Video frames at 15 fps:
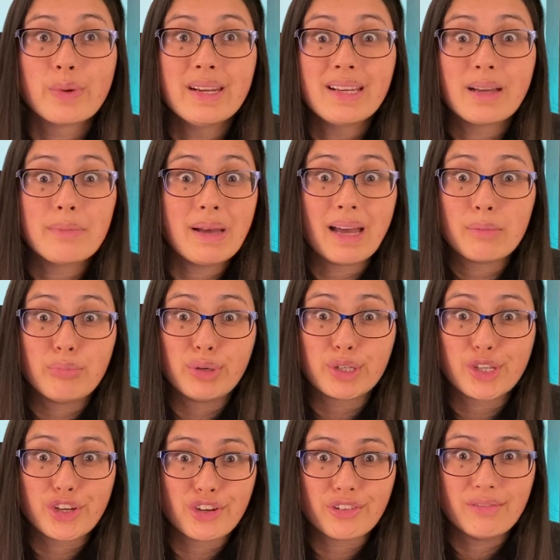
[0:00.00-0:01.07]
reading a bad
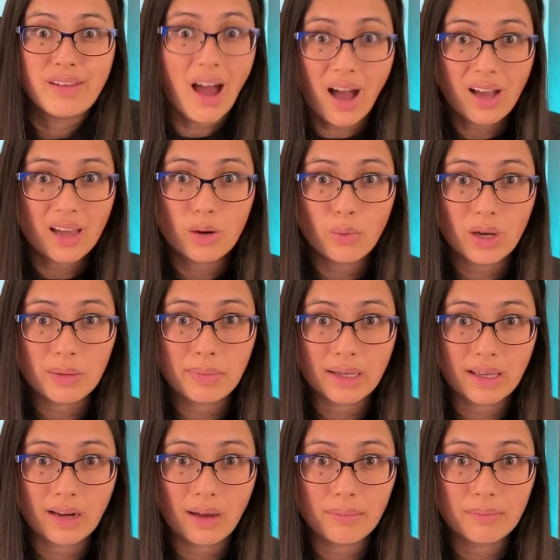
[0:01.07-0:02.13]
book, you're not going to want to
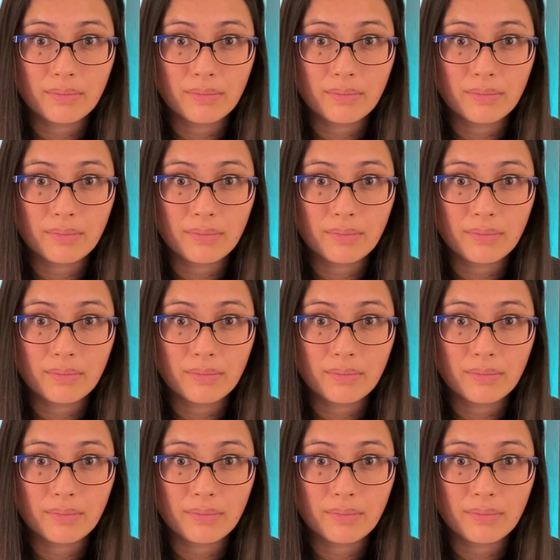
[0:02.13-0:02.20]
pick it up.